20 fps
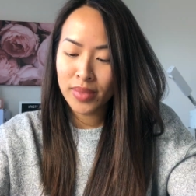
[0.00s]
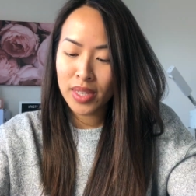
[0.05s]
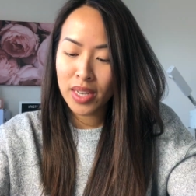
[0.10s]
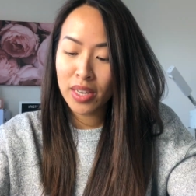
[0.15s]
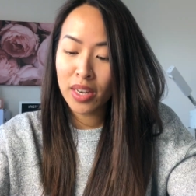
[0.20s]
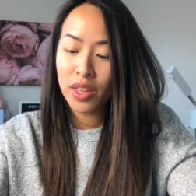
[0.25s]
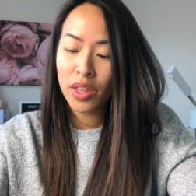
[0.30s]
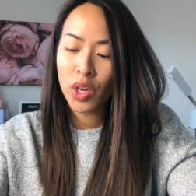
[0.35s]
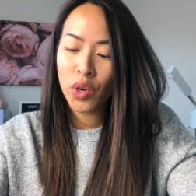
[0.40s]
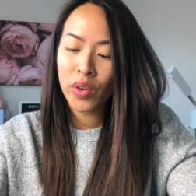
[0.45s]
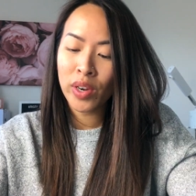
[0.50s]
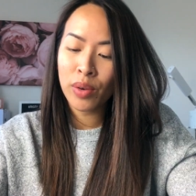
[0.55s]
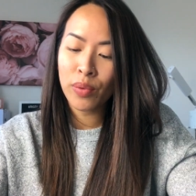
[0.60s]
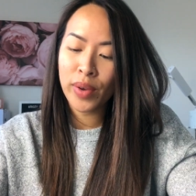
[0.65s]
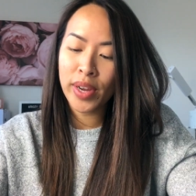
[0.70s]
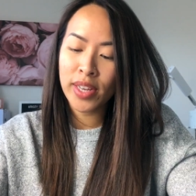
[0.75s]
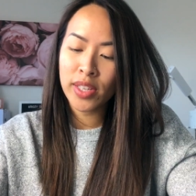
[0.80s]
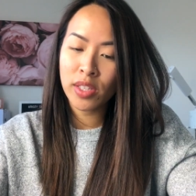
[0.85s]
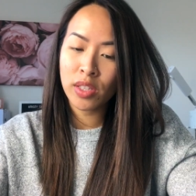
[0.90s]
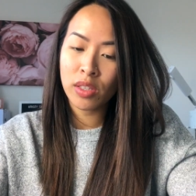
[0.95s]
Another great
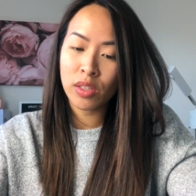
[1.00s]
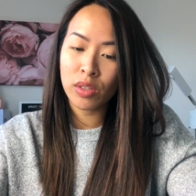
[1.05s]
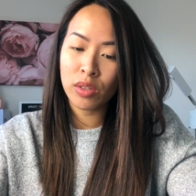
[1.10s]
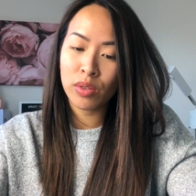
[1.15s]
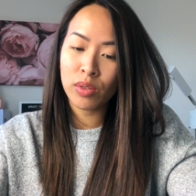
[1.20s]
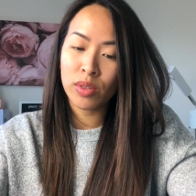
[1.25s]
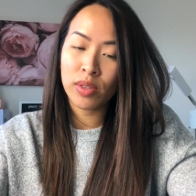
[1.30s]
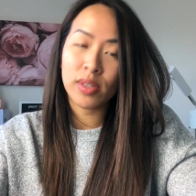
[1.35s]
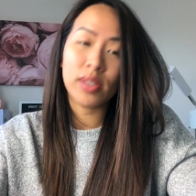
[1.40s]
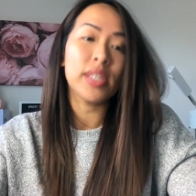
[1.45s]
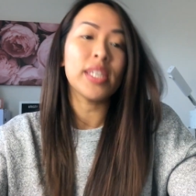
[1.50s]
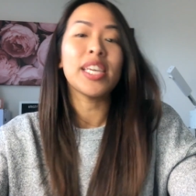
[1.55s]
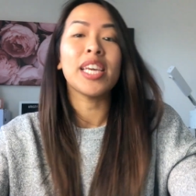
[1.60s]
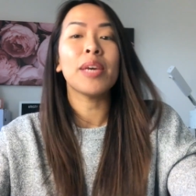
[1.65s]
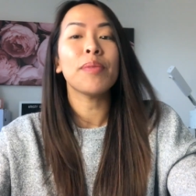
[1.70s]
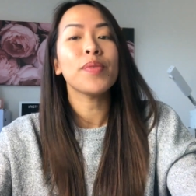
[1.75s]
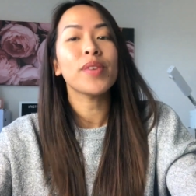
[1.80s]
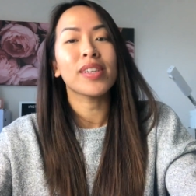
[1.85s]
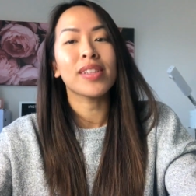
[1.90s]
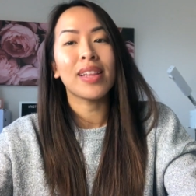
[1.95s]
way to
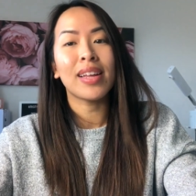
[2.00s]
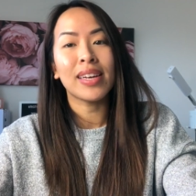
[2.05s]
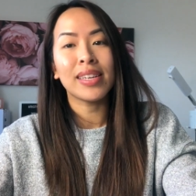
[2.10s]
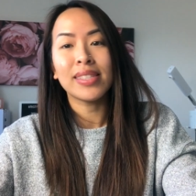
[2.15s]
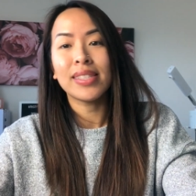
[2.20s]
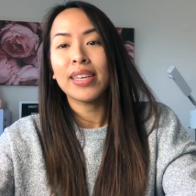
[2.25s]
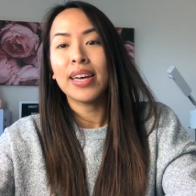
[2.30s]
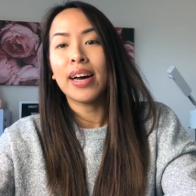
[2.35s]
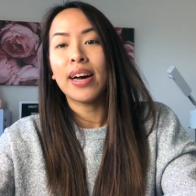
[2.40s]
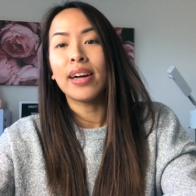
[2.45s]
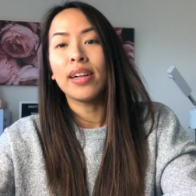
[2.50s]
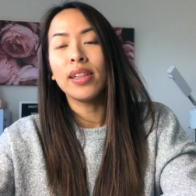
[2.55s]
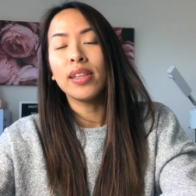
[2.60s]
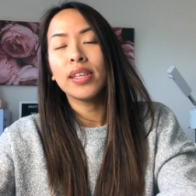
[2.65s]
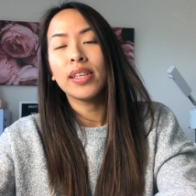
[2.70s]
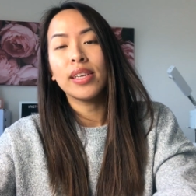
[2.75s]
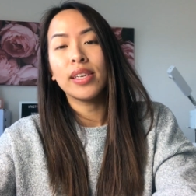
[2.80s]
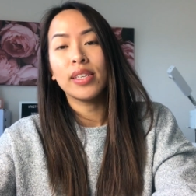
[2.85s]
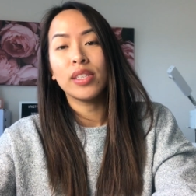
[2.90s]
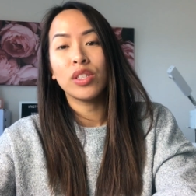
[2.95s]
keep your
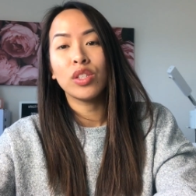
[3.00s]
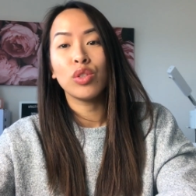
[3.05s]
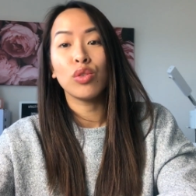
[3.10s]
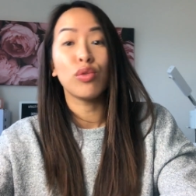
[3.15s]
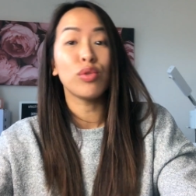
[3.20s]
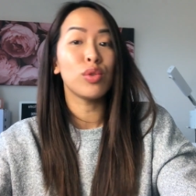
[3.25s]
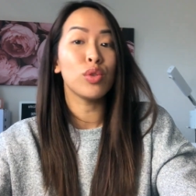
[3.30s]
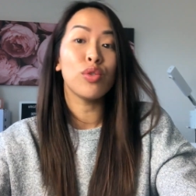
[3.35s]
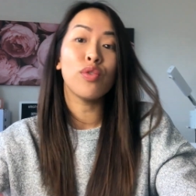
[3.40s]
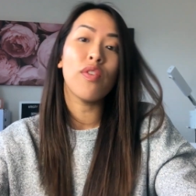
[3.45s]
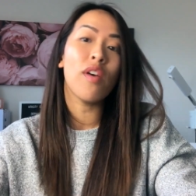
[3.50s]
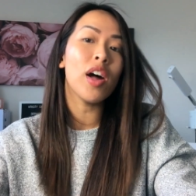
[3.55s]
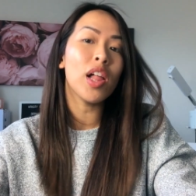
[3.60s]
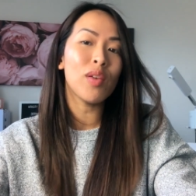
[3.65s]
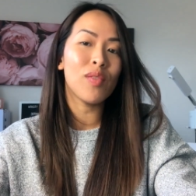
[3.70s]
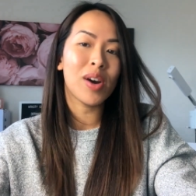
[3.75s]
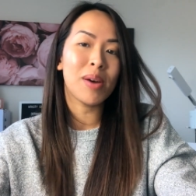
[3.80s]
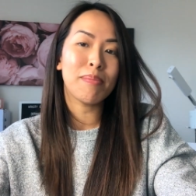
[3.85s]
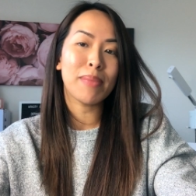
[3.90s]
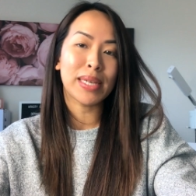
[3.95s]
clientele is to do
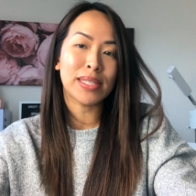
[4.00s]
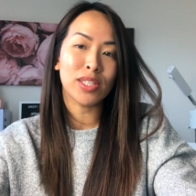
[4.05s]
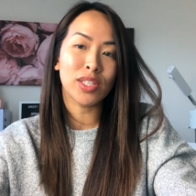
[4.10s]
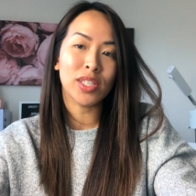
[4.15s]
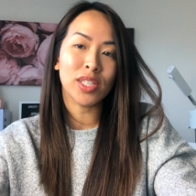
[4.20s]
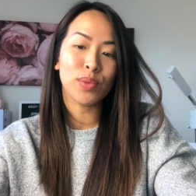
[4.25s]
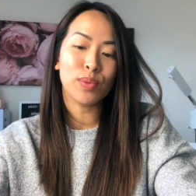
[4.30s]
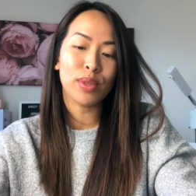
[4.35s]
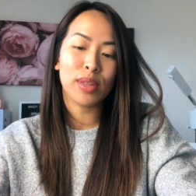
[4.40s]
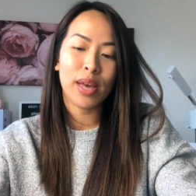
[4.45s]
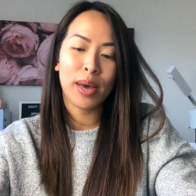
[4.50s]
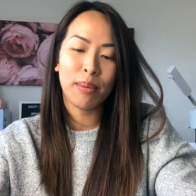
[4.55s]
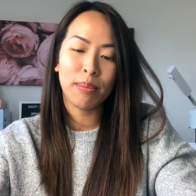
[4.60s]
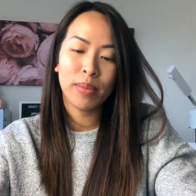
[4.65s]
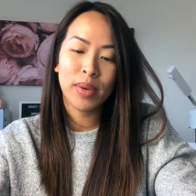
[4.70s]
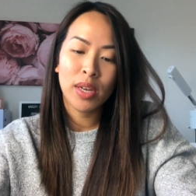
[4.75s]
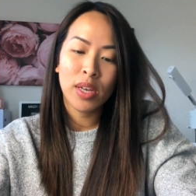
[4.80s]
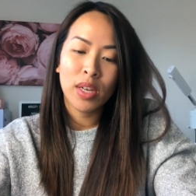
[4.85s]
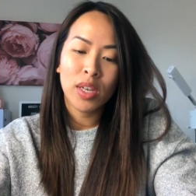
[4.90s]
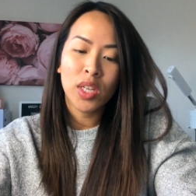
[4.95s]
follow-up messages with
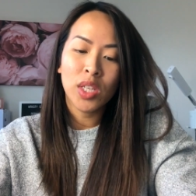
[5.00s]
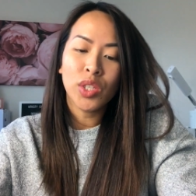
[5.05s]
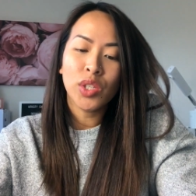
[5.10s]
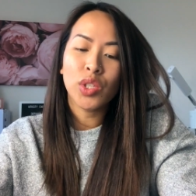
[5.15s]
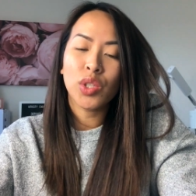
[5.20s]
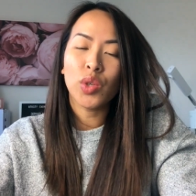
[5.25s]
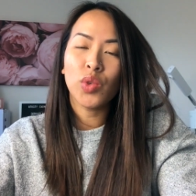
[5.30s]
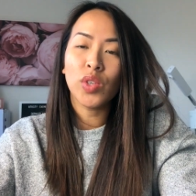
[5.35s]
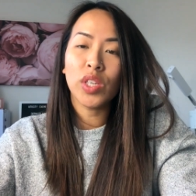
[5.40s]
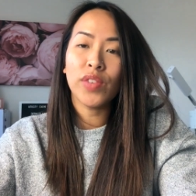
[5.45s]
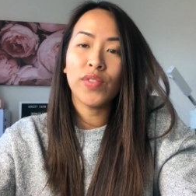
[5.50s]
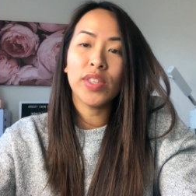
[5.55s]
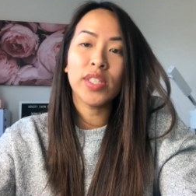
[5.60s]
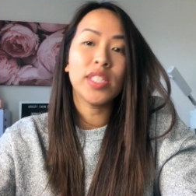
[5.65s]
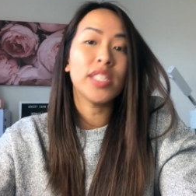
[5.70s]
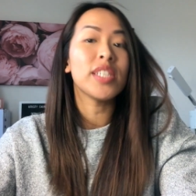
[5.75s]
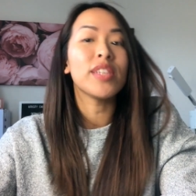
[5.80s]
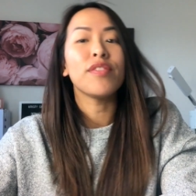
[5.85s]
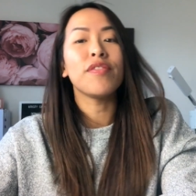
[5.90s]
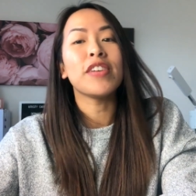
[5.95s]
them. So if you
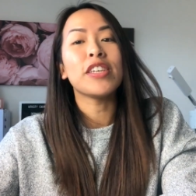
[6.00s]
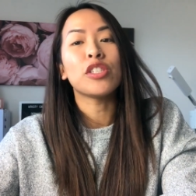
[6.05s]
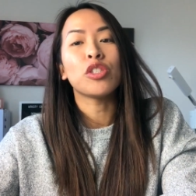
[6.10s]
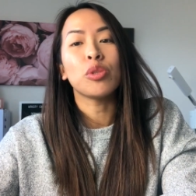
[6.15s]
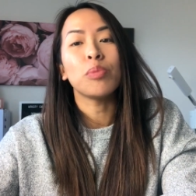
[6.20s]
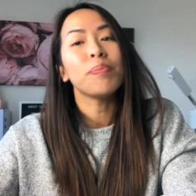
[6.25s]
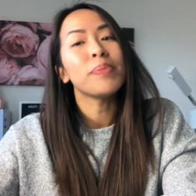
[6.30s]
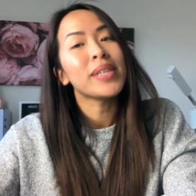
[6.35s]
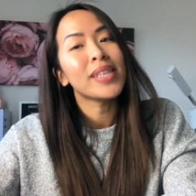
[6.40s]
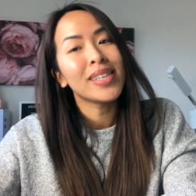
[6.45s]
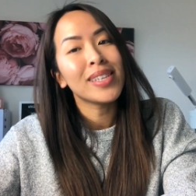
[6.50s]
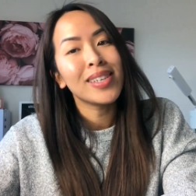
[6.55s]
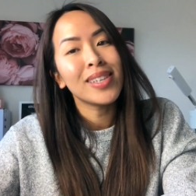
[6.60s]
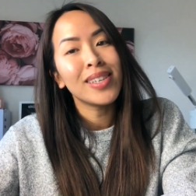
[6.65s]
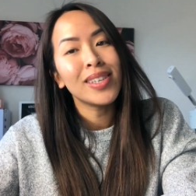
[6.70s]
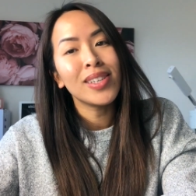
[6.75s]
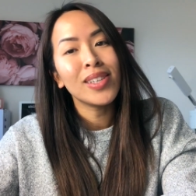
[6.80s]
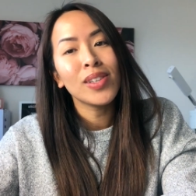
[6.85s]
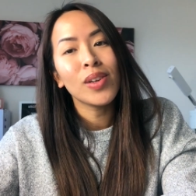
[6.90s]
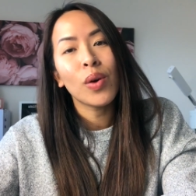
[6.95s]
did a facial
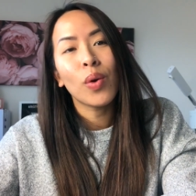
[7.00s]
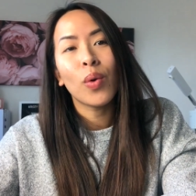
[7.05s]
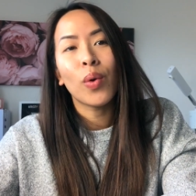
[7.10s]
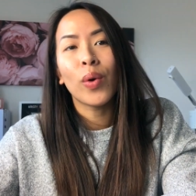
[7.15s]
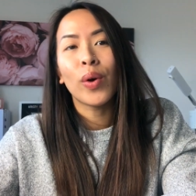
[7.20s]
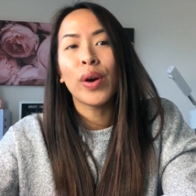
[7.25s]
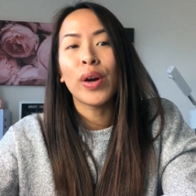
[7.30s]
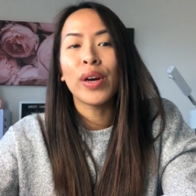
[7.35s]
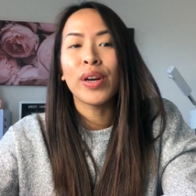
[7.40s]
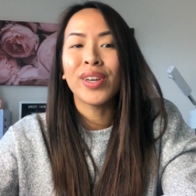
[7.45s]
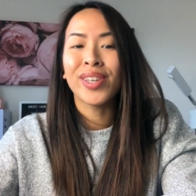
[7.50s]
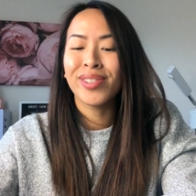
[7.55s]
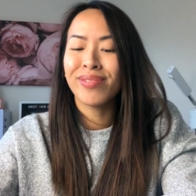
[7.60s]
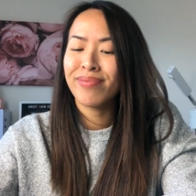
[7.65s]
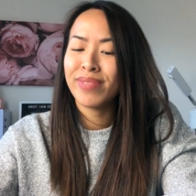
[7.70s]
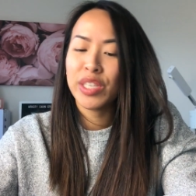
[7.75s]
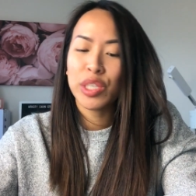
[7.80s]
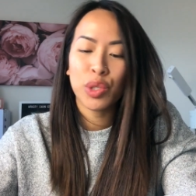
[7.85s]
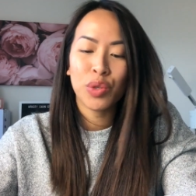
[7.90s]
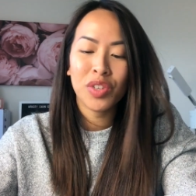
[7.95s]
peel or
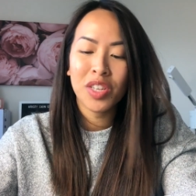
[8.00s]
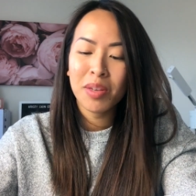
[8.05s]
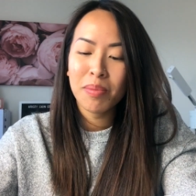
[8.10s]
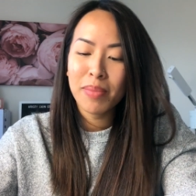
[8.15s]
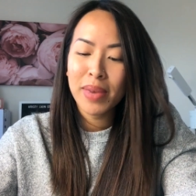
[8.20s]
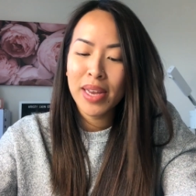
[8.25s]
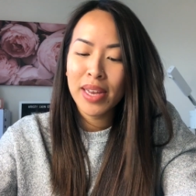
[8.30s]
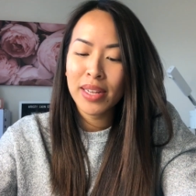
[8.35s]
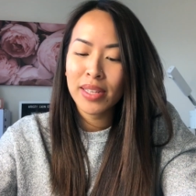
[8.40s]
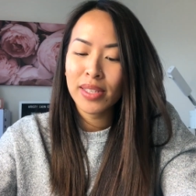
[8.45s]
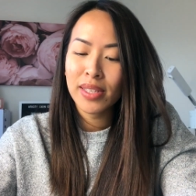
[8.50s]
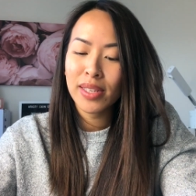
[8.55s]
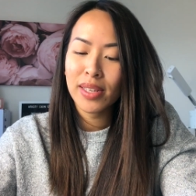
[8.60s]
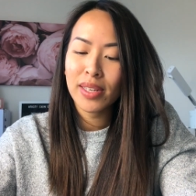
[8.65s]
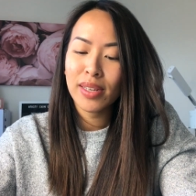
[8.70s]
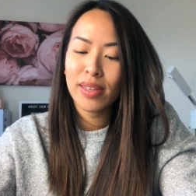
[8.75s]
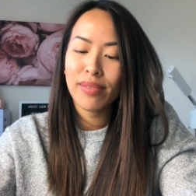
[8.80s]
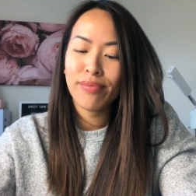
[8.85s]
a treatment,